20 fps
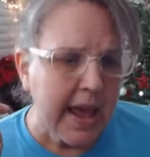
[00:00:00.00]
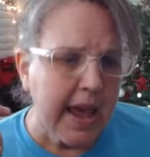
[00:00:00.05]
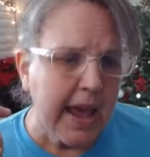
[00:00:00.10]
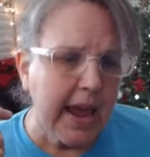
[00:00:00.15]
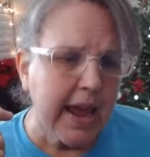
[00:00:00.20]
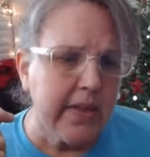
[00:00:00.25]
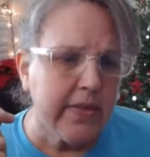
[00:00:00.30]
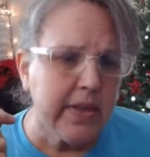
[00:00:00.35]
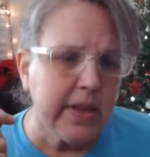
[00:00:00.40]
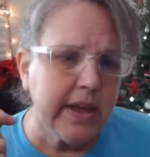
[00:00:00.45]

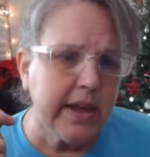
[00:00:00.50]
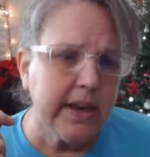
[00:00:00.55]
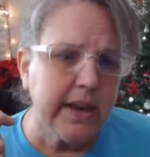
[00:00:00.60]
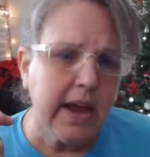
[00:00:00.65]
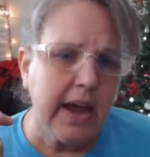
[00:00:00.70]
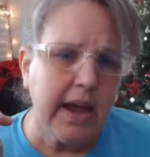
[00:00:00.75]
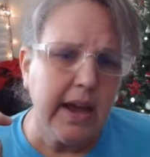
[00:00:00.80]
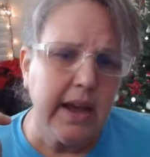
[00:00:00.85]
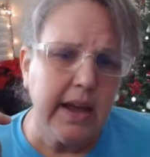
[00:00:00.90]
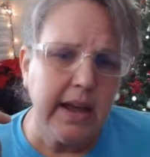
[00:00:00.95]
And then
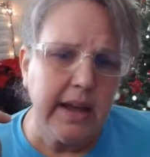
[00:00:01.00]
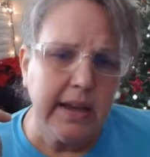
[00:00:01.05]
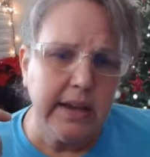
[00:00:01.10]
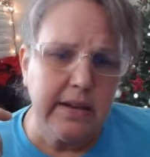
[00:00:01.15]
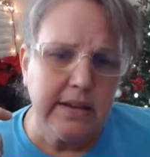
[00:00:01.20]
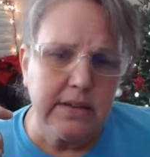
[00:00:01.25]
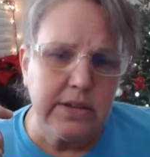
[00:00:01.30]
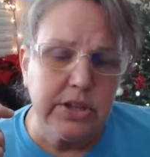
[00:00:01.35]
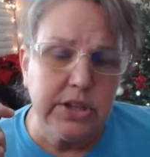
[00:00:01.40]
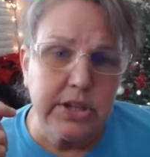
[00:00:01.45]
I
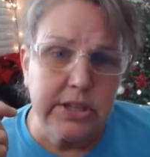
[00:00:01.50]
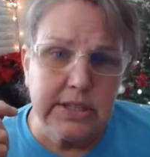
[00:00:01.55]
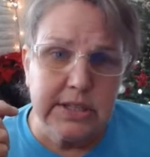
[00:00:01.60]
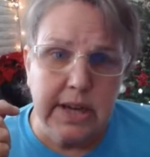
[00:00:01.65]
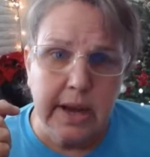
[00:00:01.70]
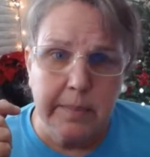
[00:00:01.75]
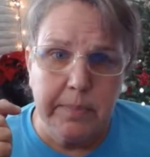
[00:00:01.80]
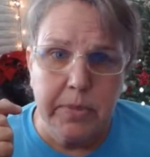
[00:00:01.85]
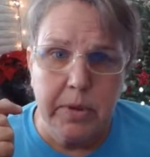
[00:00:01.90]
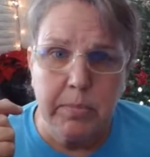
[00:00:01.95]
looked
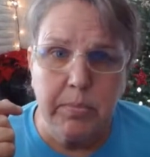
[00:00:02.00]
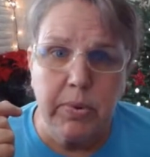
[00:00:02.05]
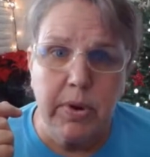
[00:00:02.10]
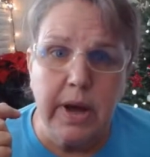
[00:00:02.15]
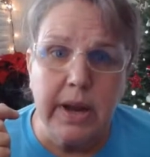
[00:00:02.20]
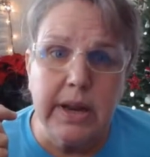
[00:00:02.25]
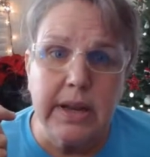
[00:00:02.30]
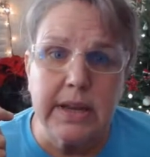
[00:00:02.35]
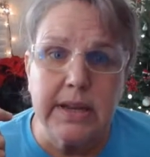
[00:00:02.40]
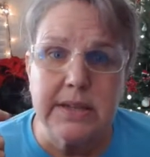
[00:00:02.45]
up the
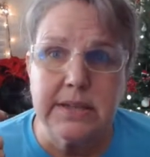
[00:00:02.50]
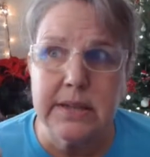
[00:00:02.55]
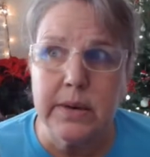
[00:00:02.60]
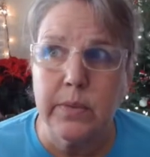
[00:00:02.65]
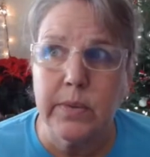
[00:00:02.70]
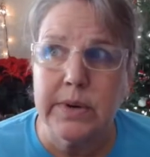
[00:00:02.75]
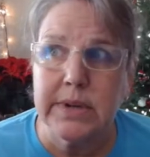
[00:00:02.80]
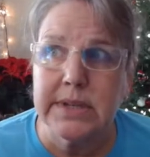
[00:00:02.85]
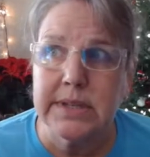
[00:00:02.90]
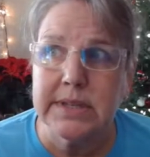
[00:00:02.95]
product because I
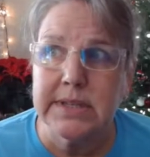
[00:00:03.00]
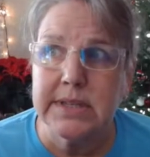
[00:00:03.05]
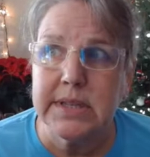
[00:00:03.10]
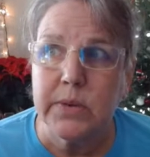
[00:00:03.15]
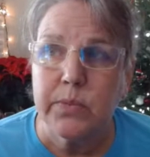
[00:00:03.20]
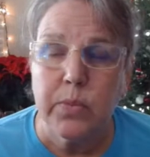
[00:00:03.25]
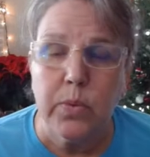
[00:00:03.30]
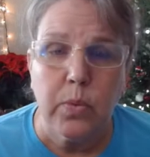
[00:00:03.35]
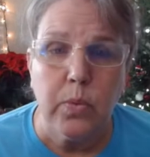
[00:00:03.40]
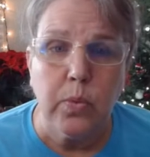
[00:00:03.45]
wanted to see,
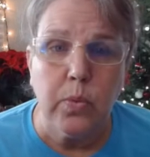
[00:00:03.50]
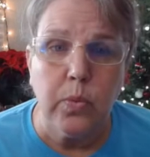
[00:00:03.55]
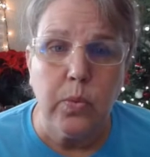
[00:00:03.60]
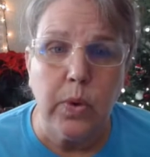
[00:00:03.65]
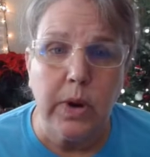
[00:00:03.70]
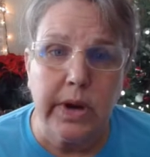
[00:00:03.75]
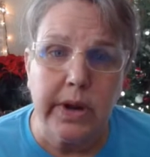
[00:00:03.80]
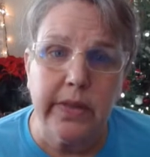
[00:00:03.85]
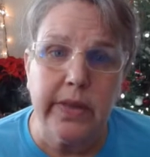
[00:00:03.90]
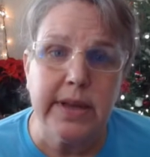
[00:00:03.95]
well,
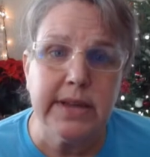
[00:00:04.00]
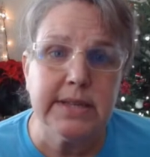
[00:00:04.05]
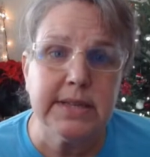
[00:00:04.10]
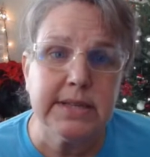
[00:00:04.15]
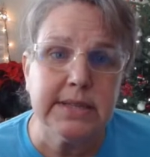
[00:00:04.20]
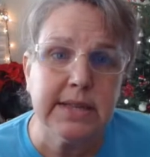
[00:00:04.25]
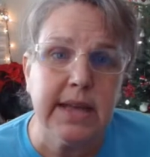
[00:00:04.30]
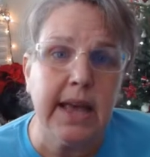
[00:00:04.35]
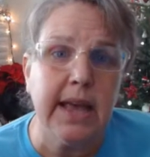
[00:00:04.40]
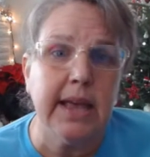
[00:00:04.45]
what do they
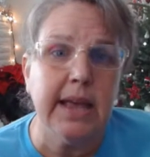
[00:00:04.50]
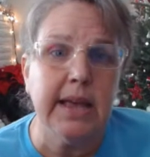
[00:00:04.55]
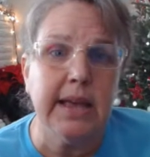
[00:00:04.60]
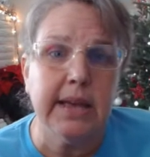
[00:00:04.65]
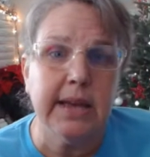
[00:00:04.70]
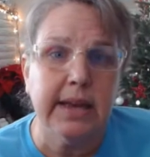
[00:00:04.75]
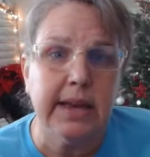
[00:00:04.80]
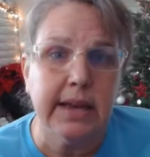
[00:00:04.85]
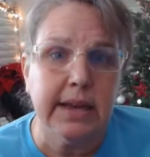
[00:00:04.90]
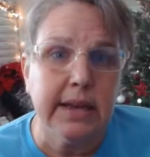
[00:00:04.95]
say
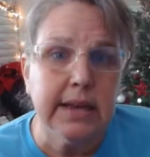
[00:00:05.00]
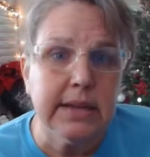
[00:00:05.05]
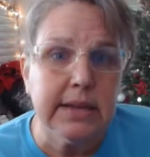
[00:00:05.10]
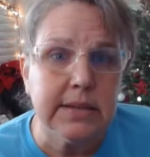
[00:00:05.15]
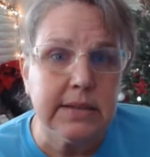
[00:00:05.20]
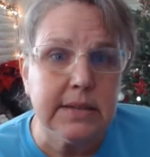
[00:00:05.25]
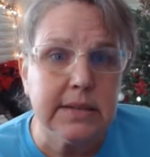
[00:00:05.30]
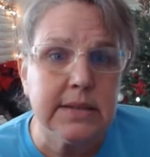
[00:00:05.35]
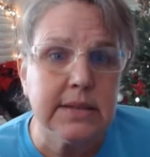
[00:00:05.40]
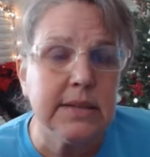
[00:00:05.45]
it
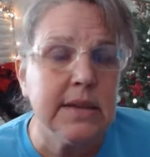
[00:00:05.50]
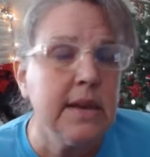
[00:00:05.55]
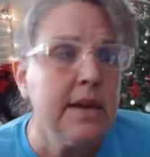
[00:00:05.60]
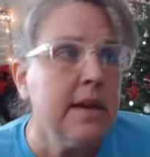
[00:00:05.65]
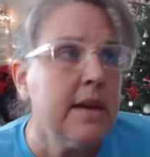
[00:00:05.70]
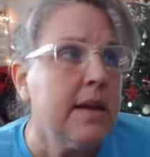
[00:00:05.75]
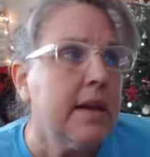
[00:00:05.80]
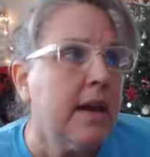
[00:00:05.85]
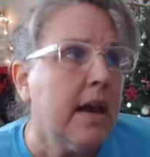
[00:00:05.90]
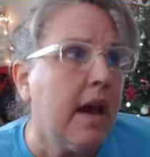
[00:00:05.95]
is?
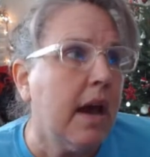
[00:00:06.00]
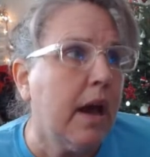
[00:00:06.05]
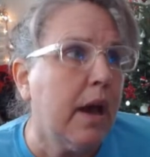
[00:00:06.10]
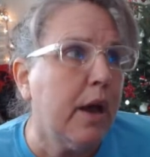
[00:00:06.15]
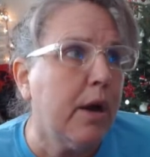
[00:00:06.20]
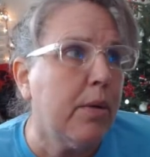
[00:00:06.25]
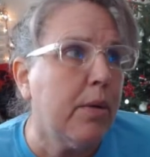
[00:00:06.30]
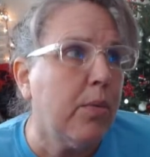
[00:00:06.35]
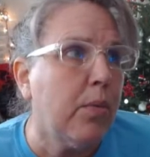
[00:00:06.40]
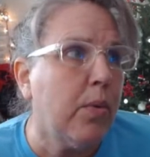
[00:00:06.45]

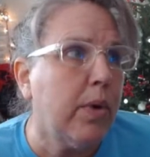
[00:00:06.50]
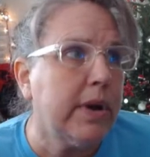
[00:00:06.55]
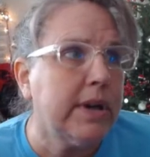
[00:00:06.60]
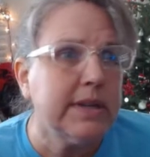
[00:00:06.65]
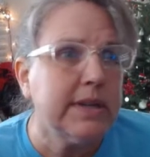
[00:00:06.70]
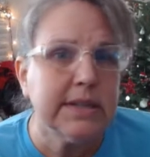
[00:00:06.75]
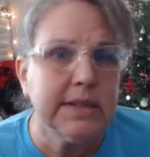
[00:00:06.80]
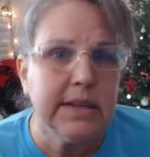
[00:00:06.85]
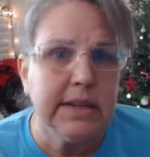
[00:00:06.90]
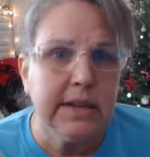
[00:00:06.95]
What
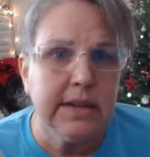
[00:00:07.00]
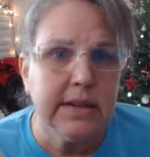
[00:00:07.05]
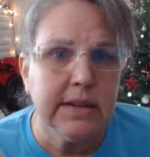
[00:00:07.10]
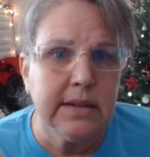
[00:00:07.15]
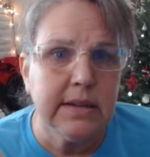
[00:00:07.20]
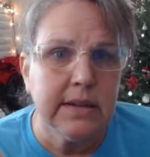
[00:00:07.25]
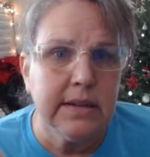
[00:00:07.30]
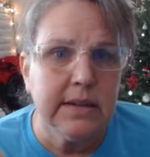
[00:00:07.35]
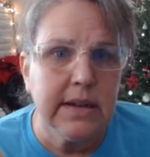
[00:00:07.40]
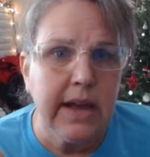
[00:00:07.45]
is it
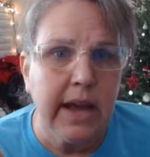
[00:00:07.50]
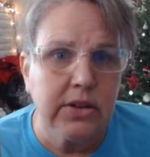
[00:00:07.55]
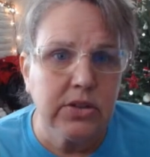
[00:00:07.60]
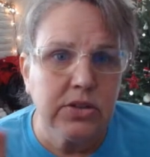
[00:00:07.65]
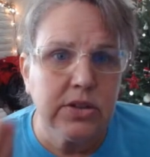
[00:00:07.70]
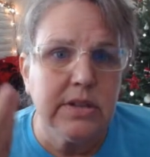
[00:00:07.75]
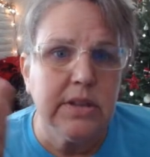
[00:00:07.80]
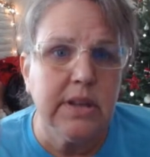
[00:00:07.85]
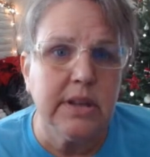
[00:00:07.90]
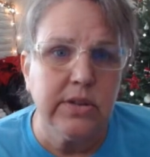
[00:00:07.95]

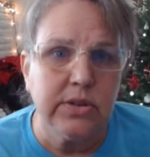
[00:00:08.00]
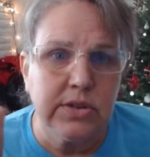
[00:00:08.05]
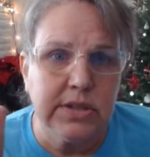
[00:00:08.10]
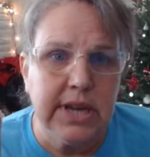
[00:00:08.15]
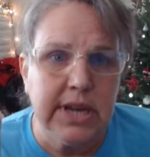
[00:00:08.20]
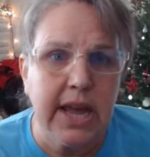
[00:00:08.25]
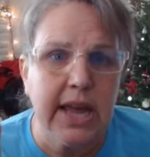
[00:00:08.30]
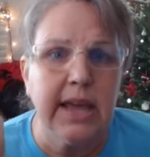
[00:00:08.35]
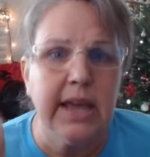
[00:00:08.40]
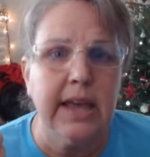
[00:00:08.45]
actually that they're
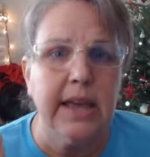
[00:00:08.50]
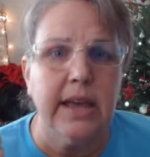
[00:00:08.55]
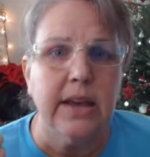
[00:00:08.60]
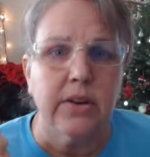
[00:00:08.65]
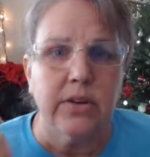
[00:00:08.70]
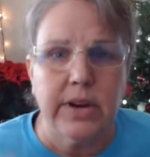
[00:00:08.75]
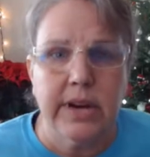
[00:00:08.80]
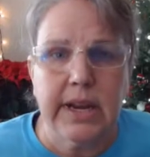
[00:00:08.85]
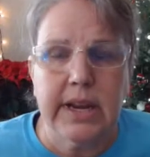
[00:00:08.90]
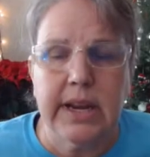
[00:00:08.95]
taking
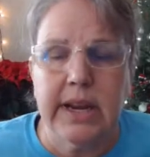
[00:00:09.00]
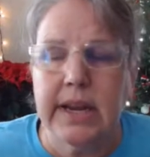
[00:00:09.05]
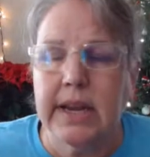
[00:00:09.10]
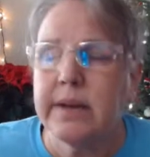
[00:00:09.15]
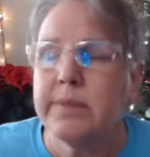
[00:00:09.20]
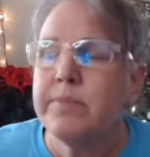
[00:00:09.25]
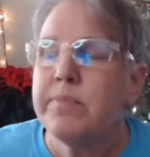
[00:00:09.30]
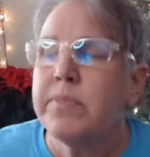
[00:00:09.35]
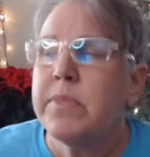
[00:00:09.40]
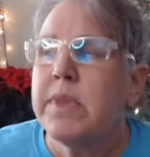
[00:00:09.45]
or eating?